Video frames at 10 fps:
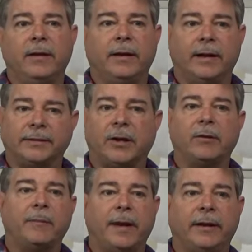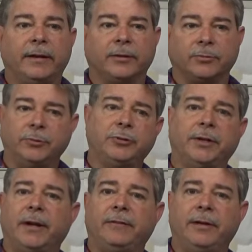And I told him about it, and he goes, well, you should have
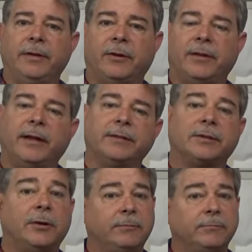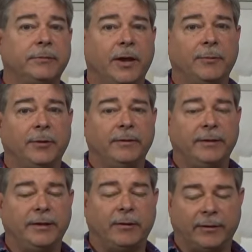done a video on that. So now I'm doing a
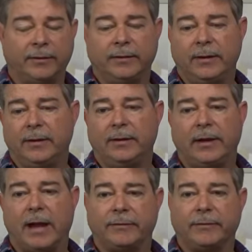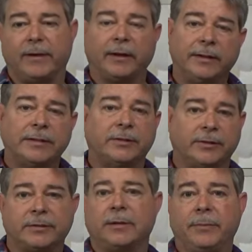video on it after the fact. At least I took
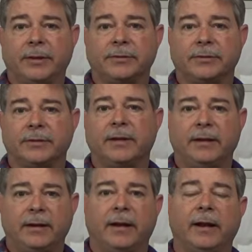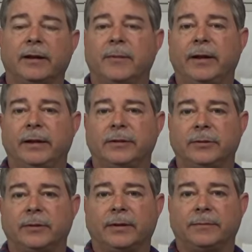some pictures, and I can make it
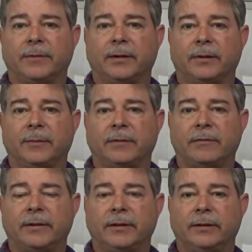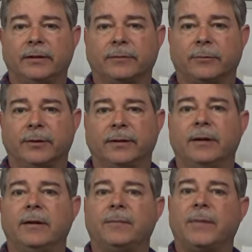into a little bit of a video here for you.
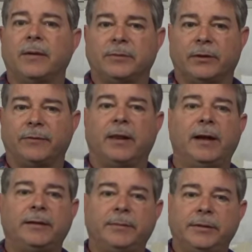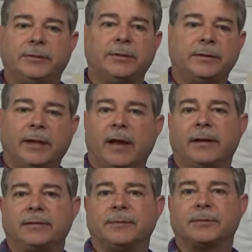So if you liked it, be sure to like
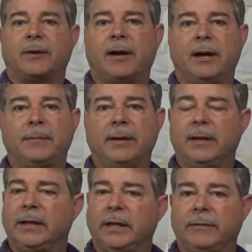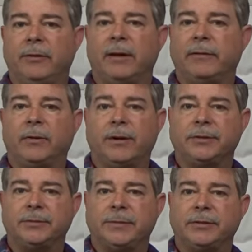and subscribe. If you have any
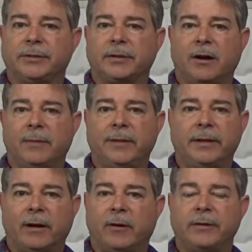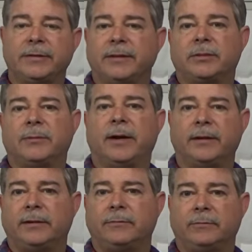questions, be sure to comment. I always answer
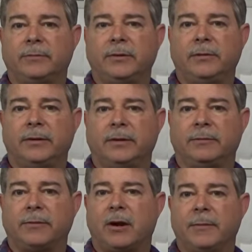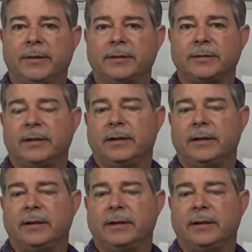my comments.